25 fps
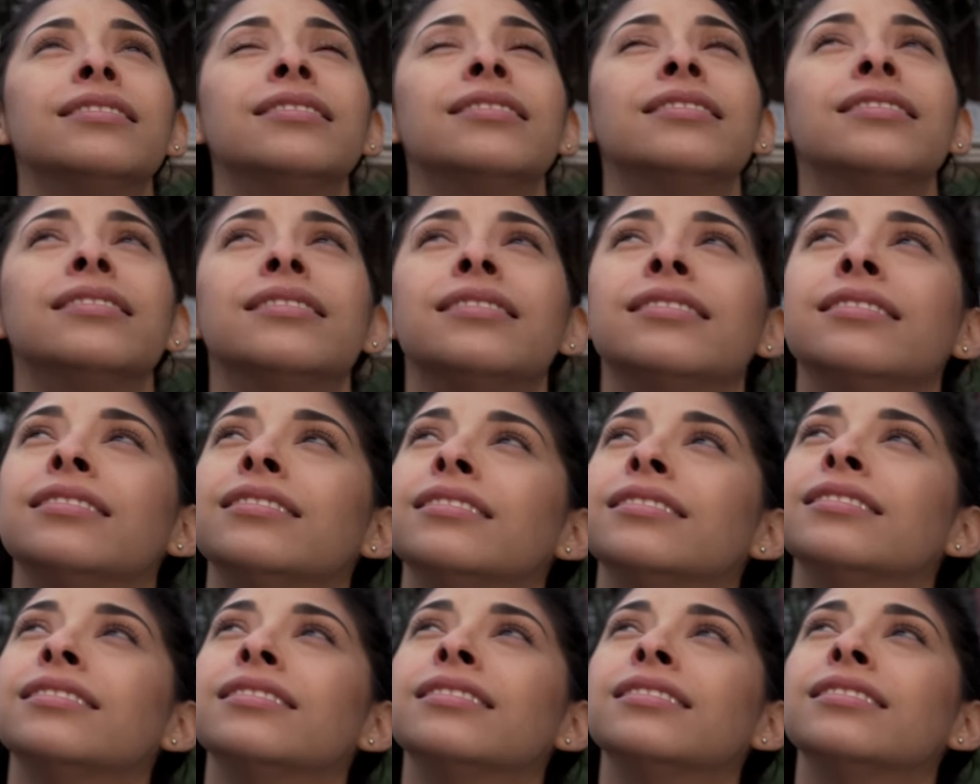
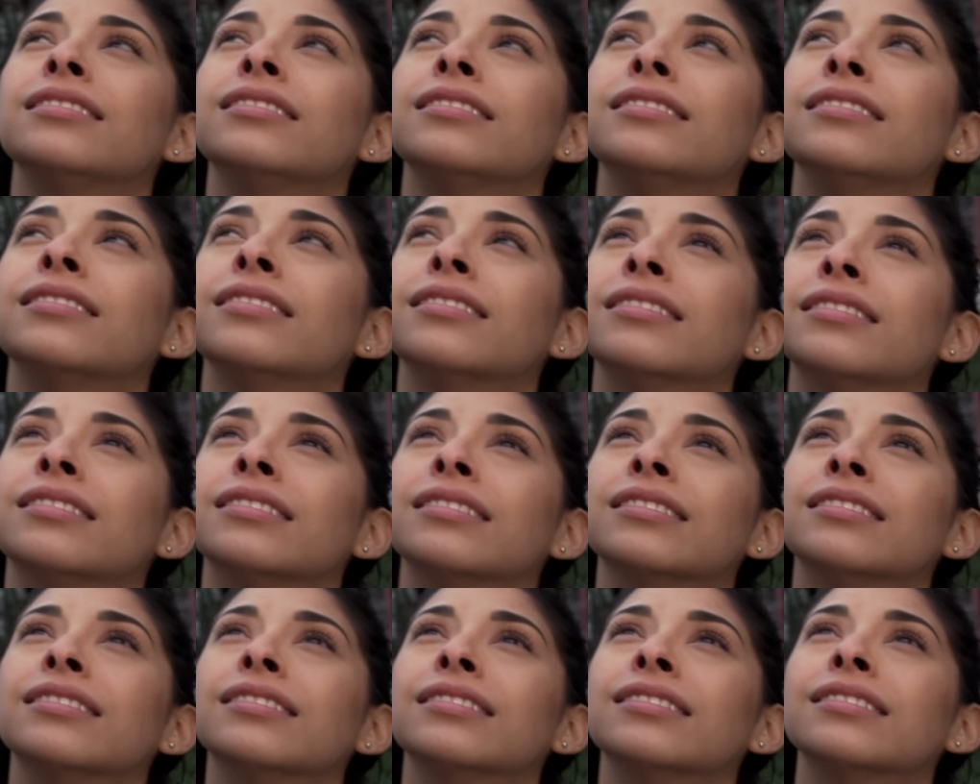
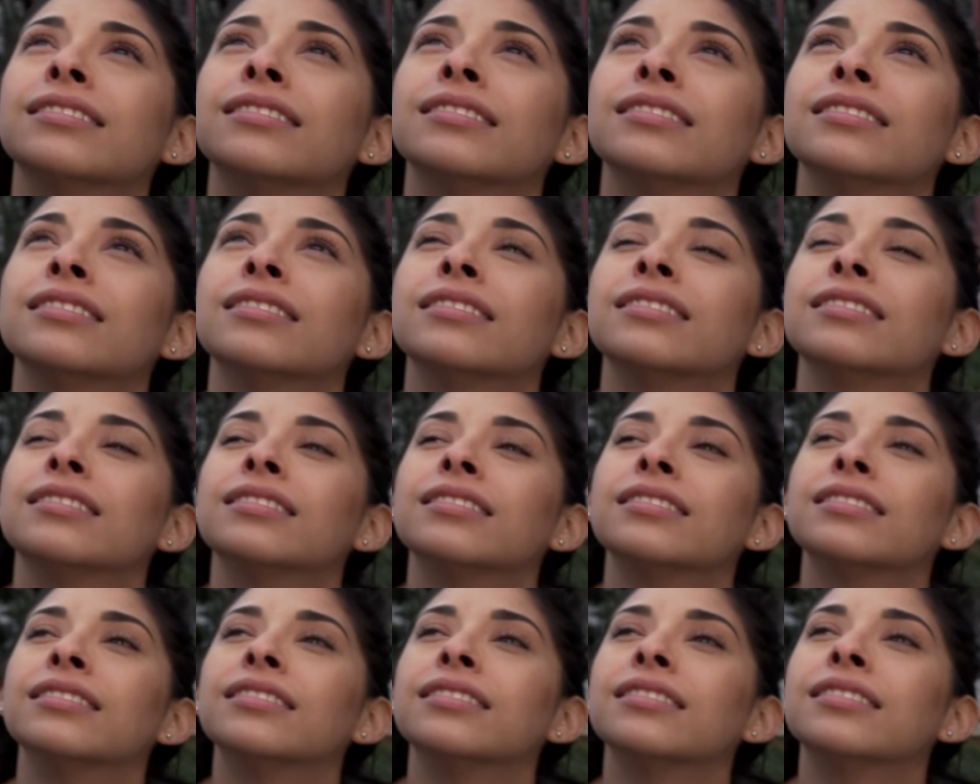
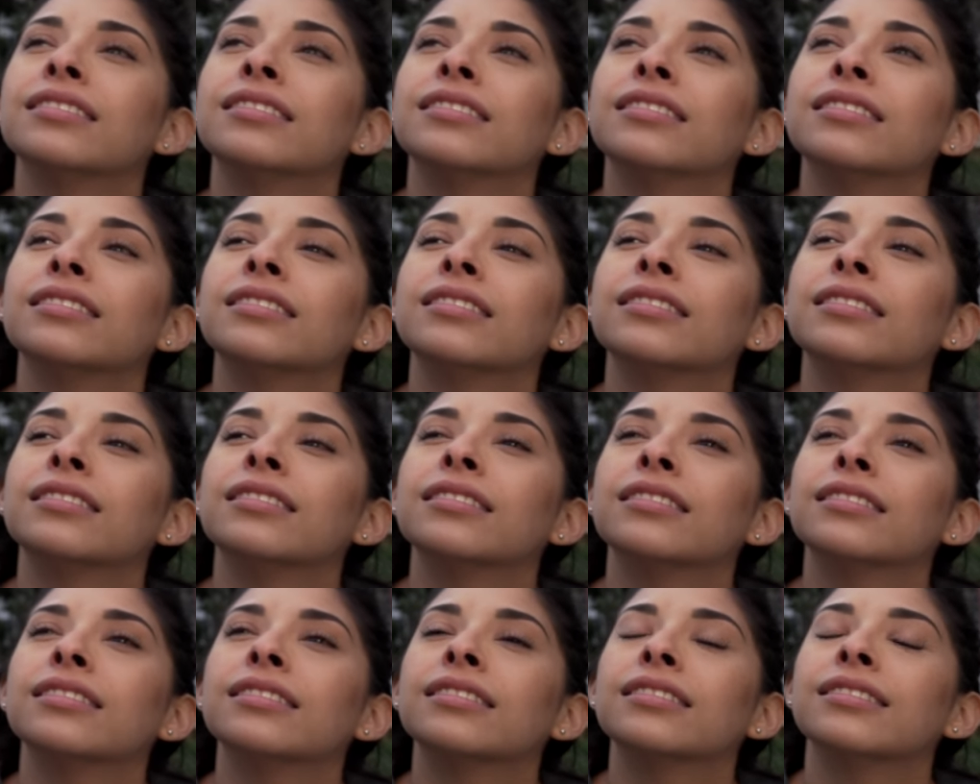
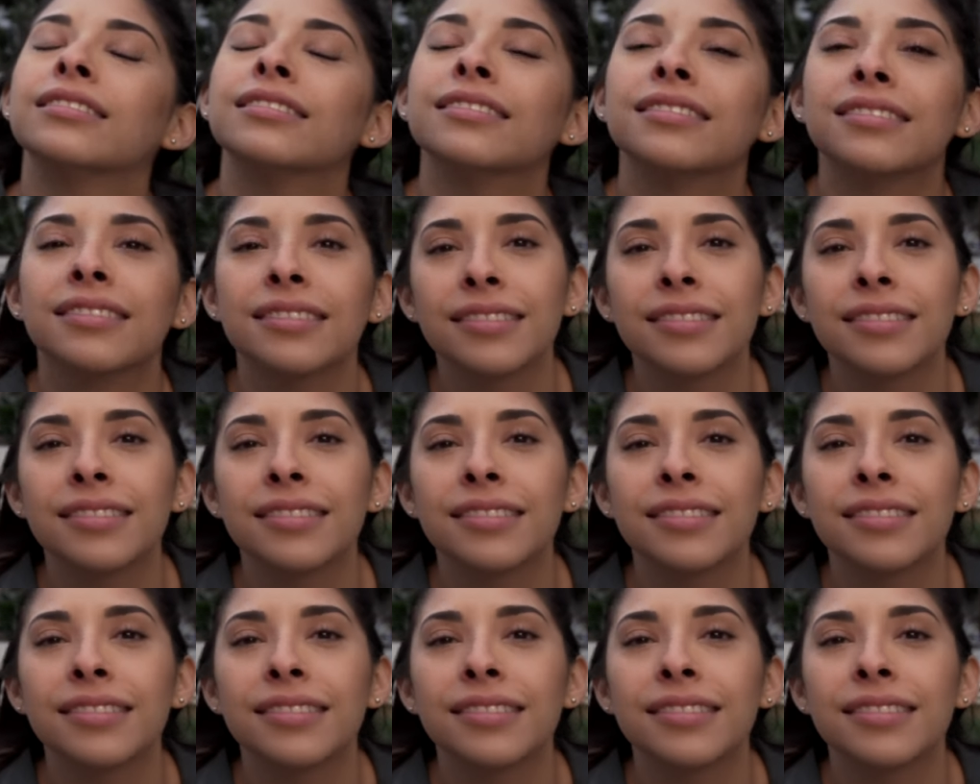This person isn't speaking.